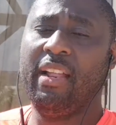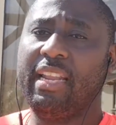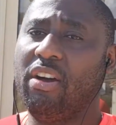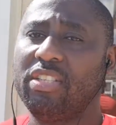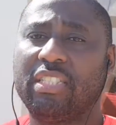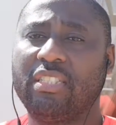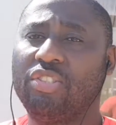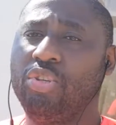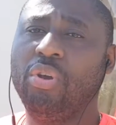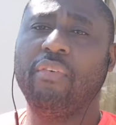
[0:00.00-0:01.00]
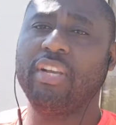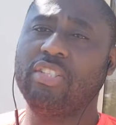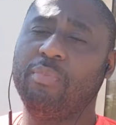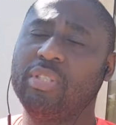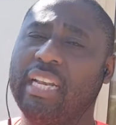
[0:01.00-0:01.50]
There are 2 other
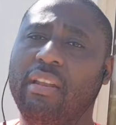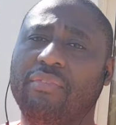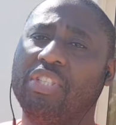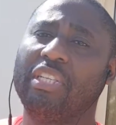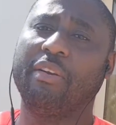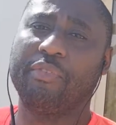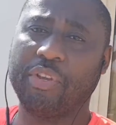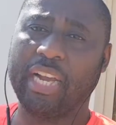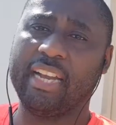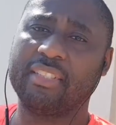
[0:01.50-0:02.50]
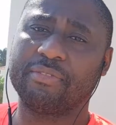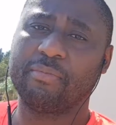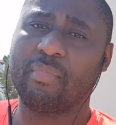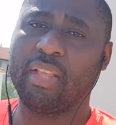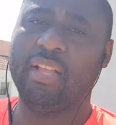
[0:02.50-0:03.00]
examples I'd love to share with you guys.
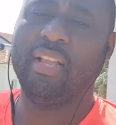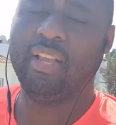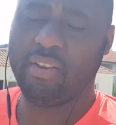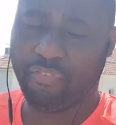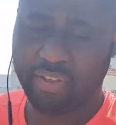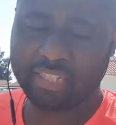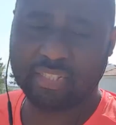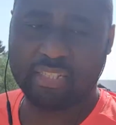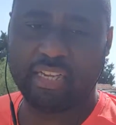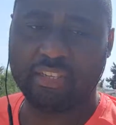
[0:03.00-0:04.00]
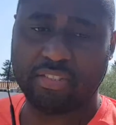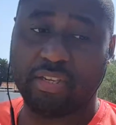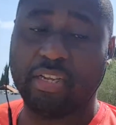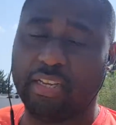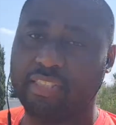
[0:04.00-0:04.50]

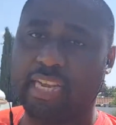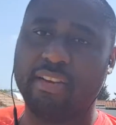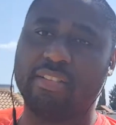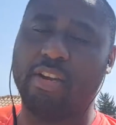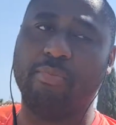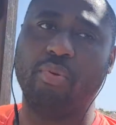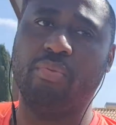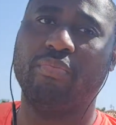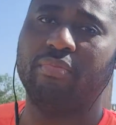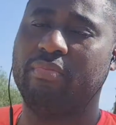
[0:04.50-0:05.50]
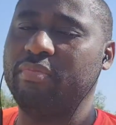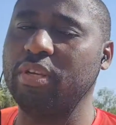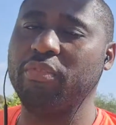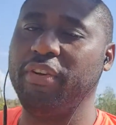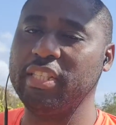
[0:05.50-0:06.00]
The second example,
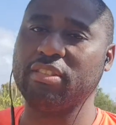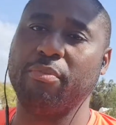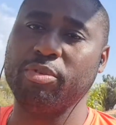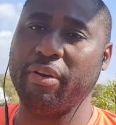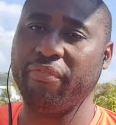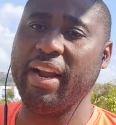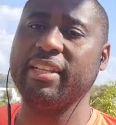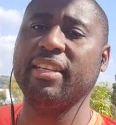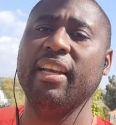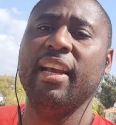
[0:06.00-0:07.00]
so the first example is my friends.